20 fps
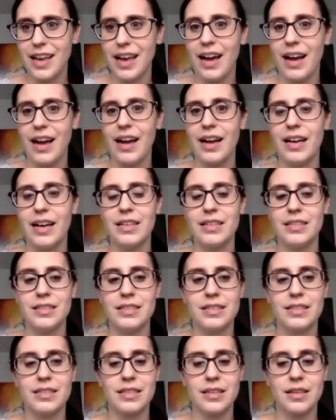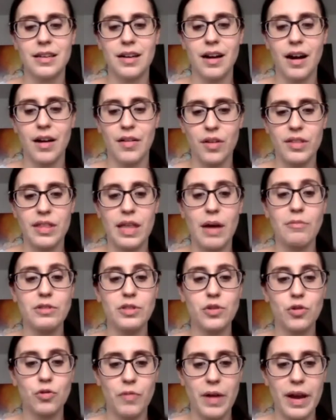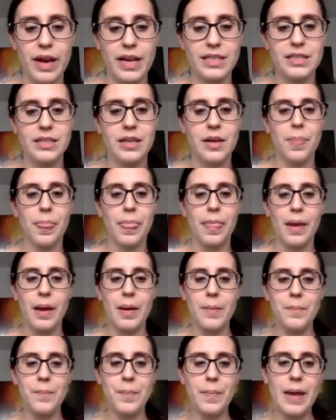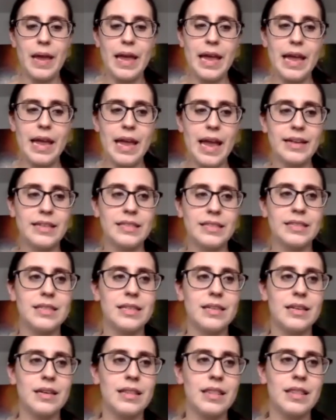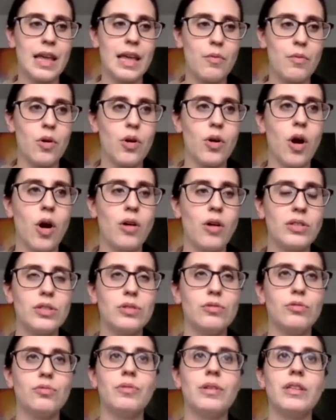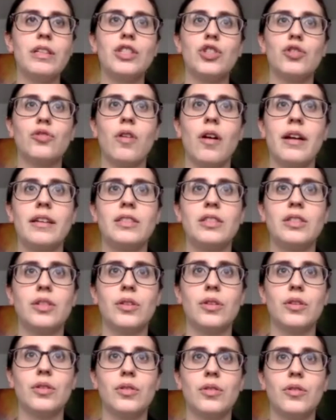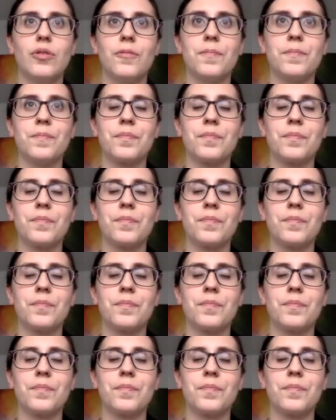and I thought that was great. And they were also really trying to